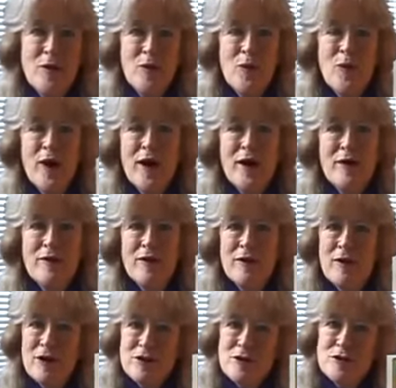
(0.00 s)
where there
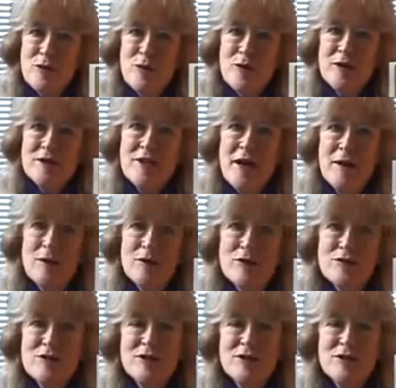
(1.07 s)
are storytellers